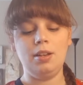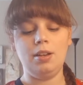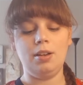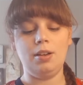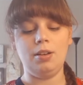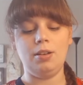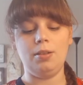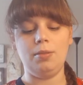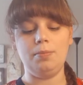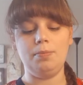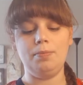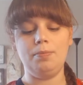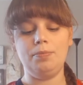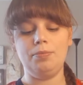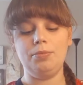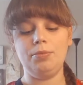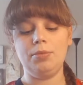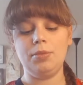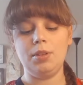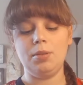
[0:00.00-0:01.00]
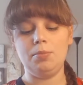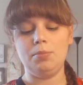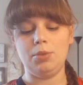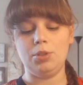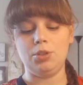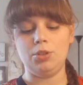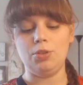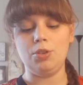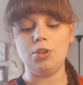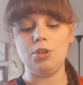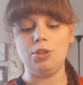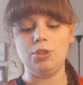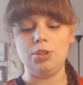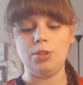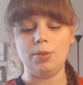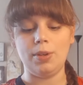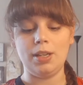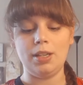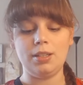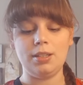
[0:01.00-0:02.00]
But you could do
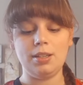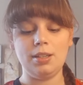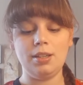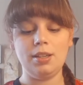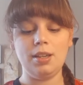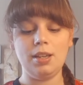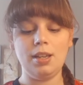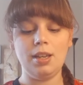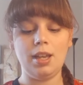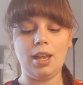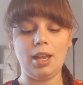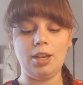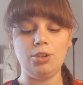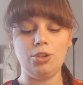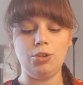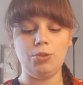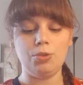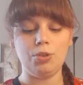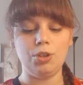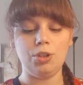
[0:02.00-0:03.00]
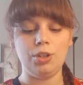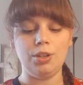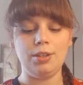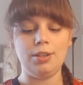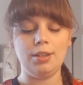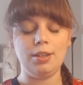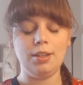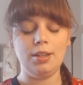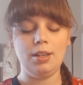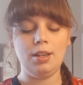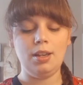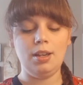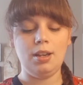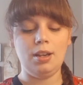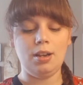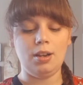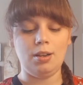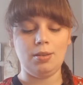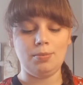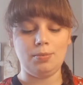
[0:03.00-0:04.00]
it, and you could
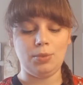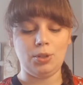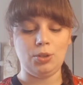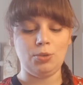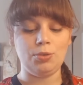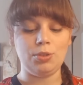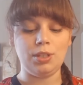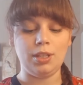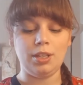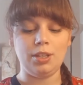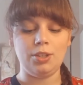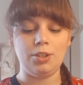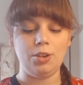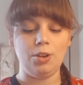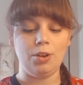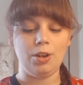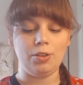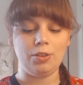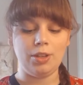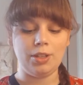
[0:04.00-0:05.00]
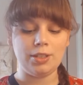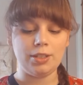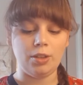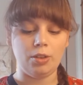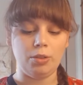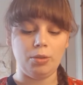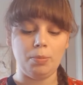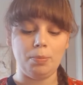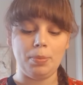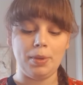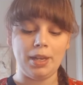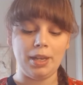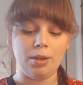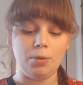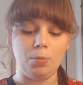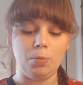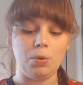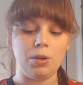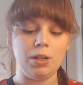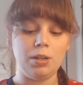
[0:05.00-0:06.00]
use, like, you know how they sell the big
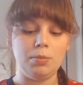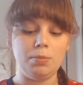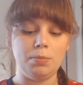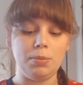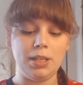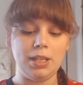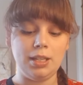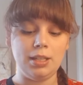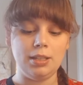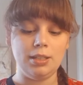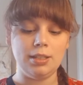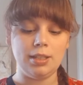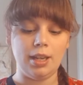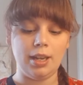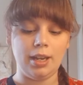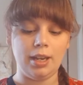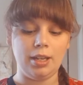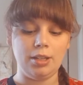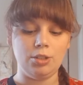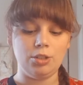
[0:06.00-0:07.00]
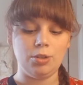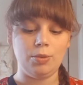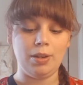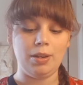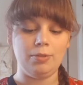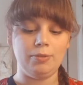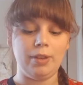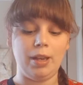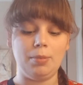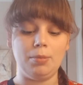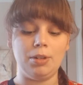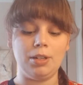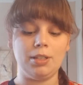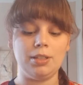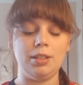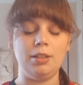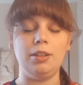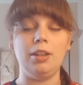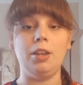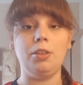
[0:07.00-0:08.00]
wooden beads at Joann Fabrics
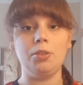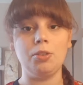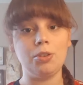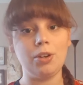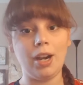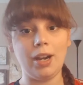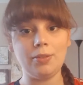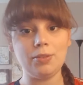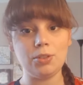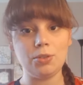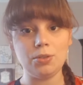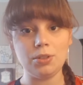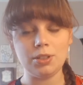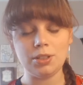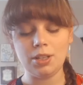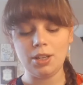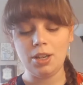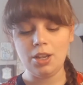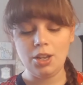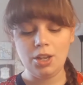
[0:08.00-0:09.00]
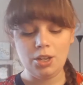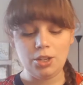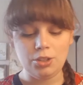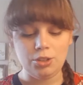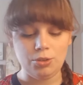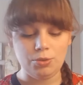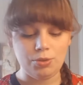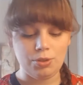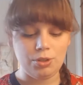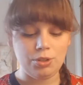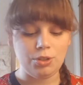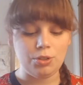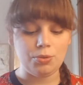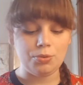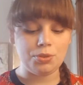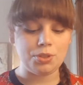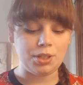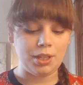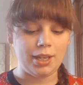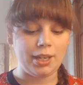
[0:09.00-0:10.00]
and the other craft stores? You could
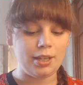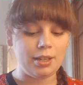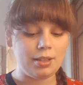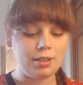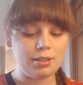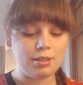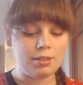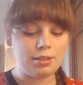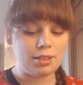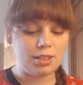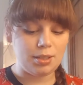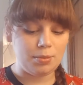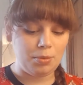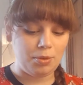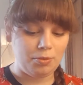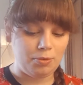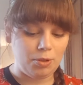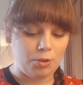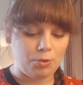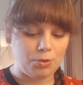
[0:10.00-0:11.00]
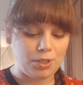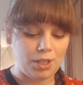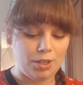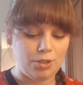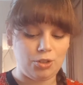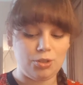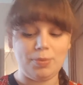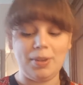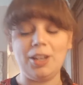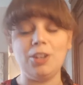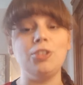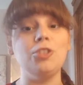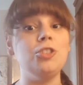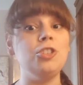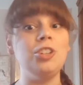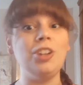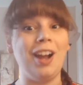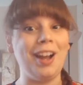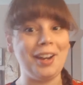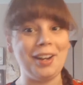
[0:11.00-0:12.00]
use like some of those and just make a
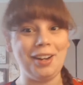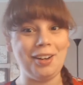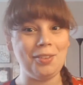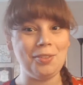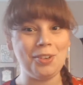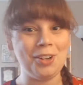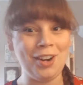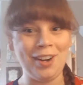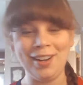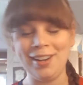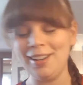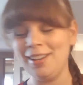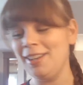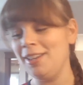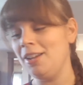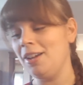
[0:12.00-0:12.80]
giant one